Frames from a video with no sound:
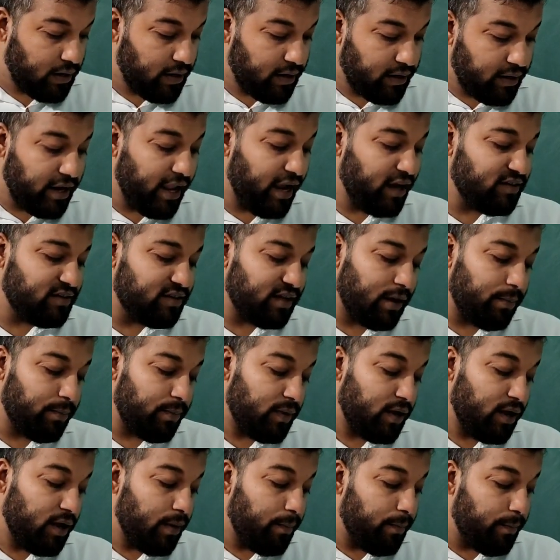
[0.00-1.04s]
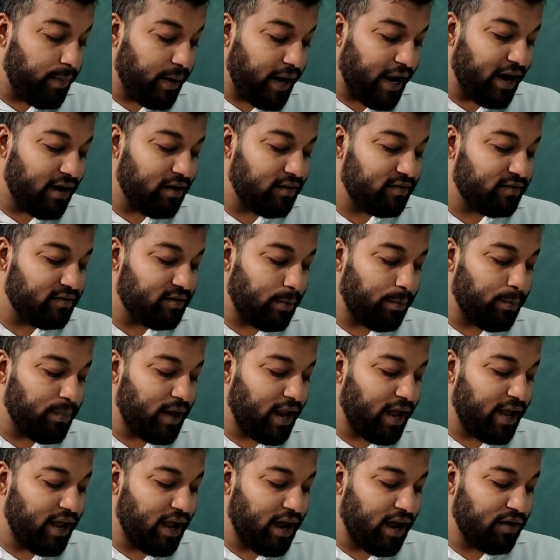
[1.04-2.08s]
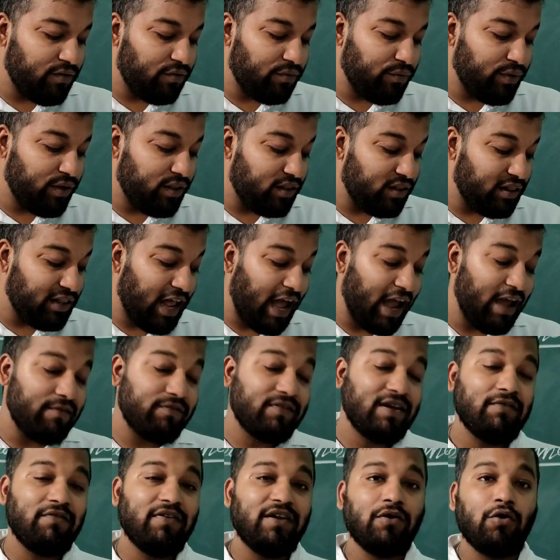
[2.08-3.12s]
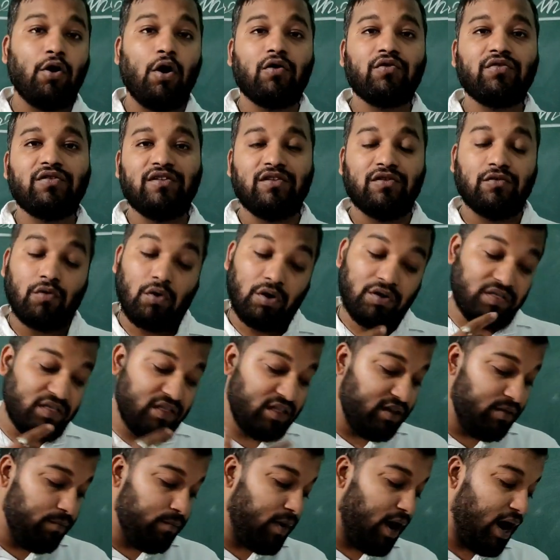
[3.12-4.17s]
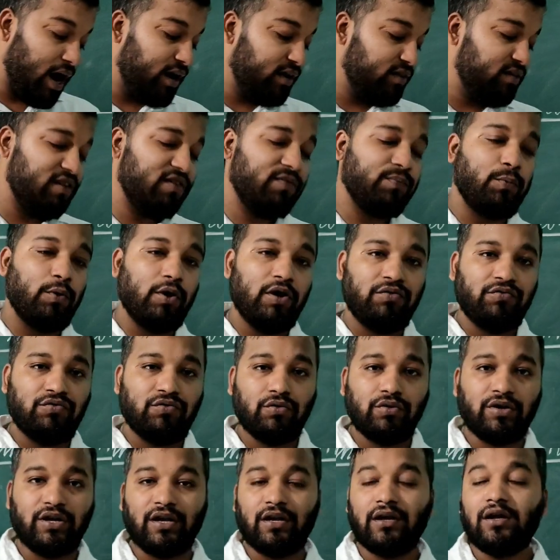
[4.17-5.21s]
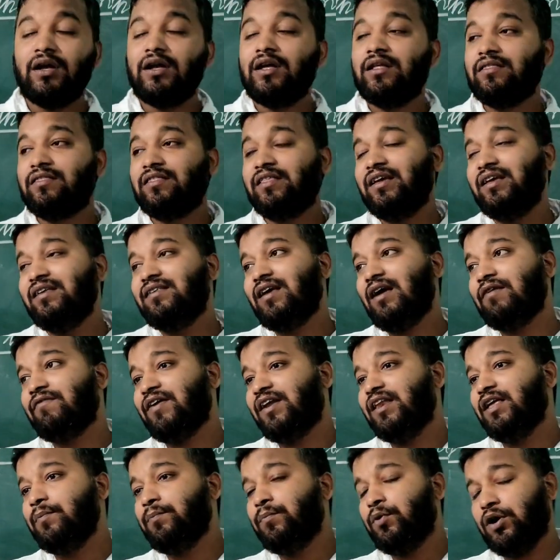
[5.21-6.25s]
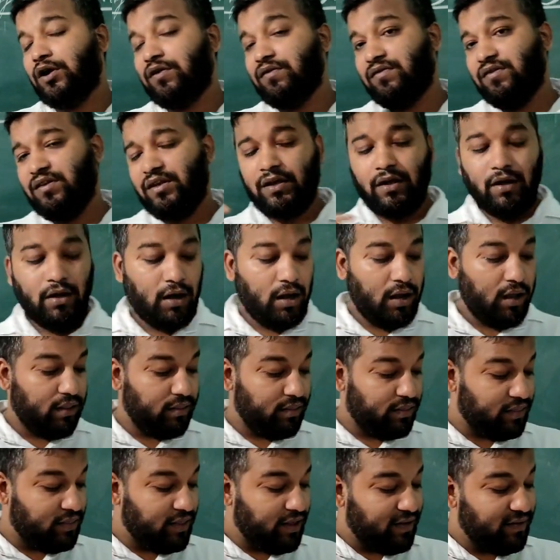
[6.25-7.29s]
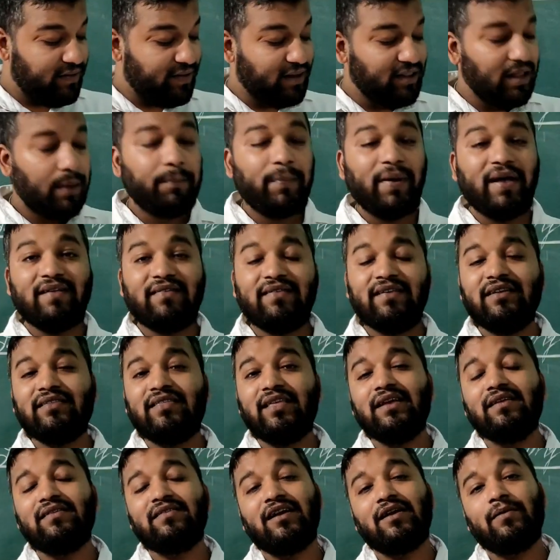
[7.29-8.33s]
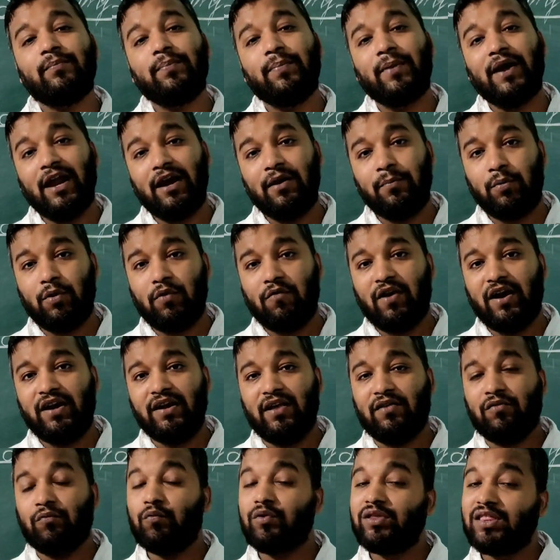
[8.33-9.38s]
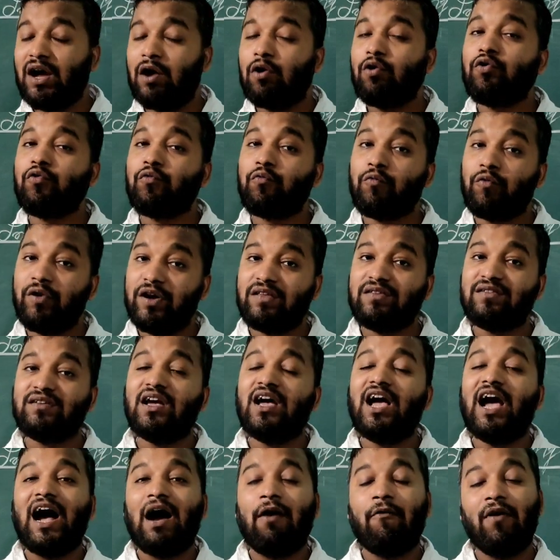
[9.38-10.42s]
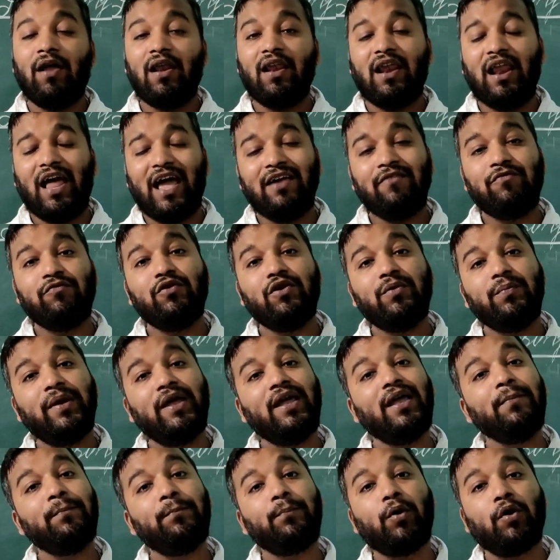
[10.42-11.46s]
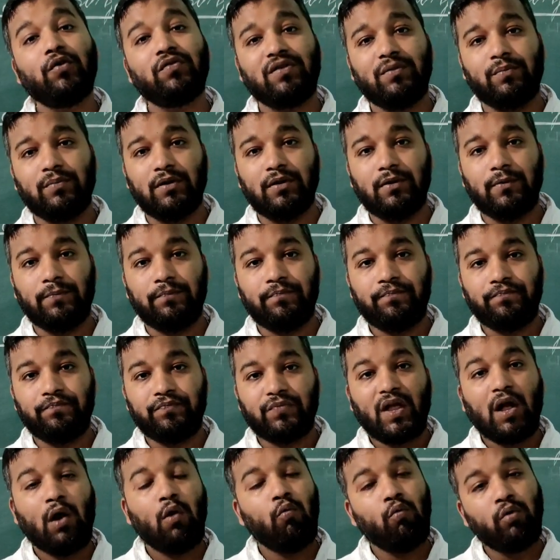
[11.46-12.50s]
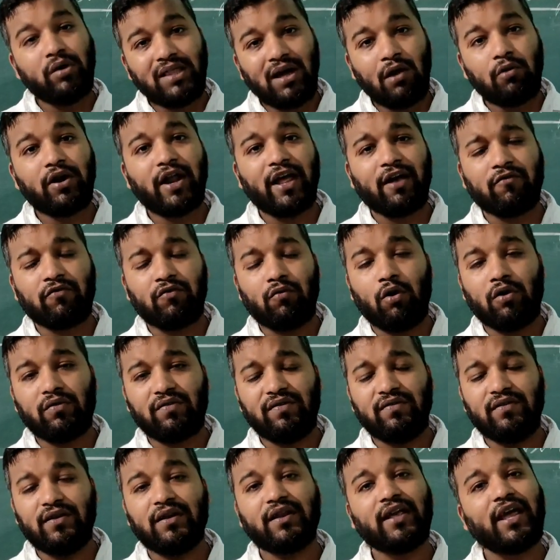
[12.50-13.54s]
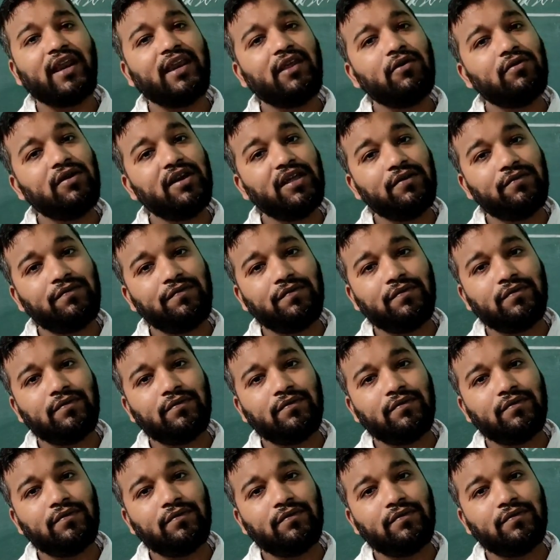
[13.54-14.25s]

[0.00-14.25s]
Next up, plants supply us with life-giving oxygen. Mark these points, okay. These are very important. See, these are the basic things that plant provide us, without which our life would be impossible. Without oxygen, can you live?